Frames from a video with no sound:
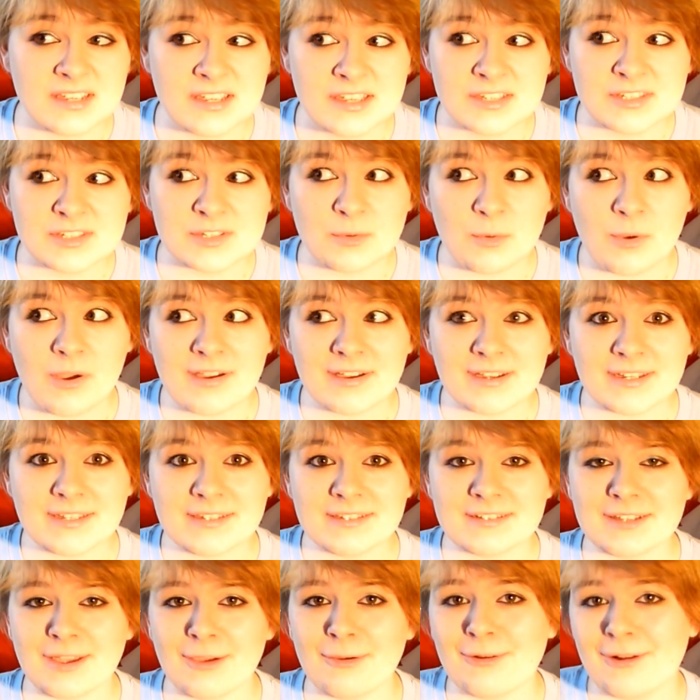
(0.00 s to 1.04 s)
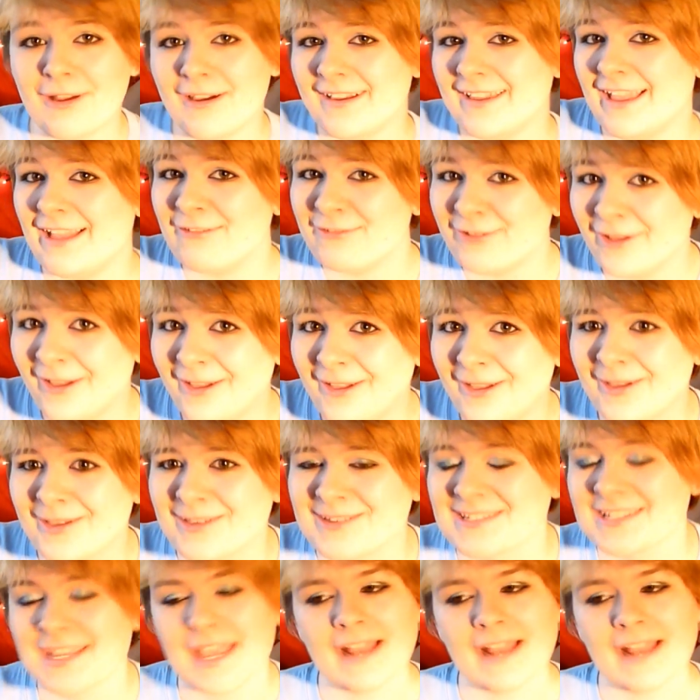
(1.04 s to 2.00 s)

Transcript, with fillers: so why don't I have hers?